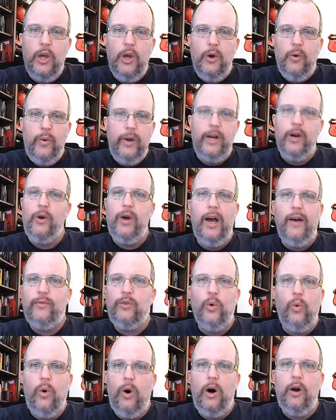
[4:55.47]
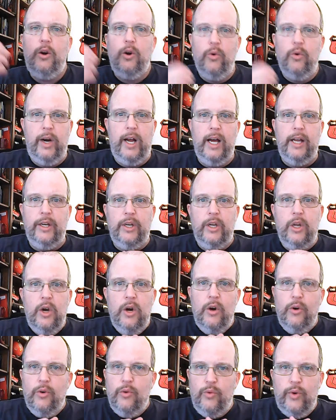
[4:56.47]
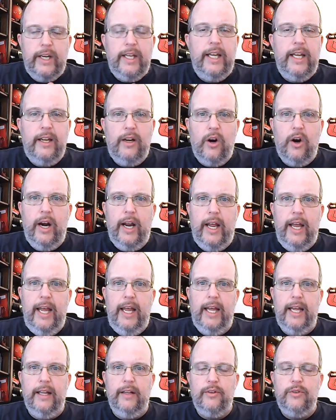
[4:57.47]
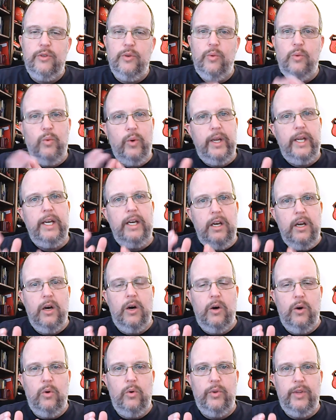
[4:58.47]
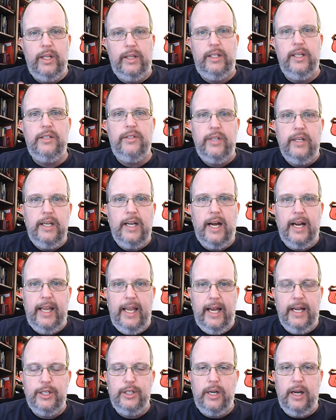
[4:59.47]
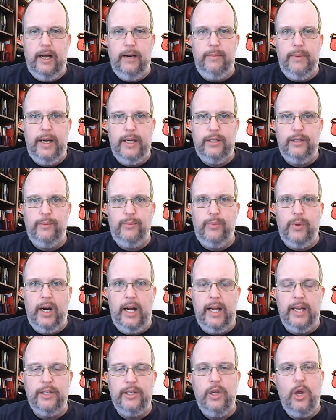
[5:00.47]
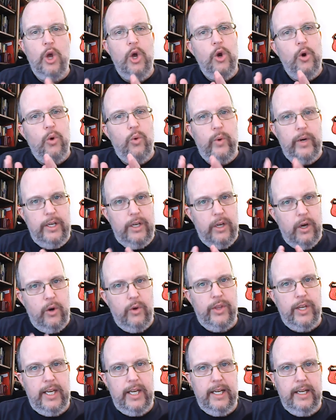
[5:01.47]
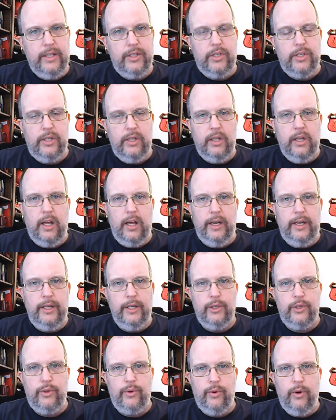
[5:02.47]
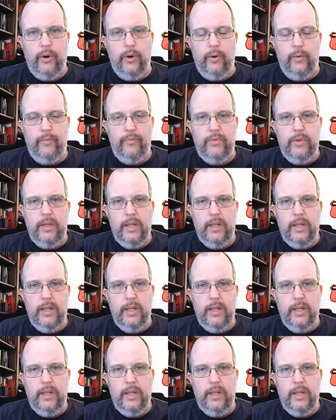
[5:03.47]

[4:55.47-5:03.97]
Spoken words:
We don't have to walk around wringing our hands. We know that this did not catch God by surprise. We know that he is still on his throne,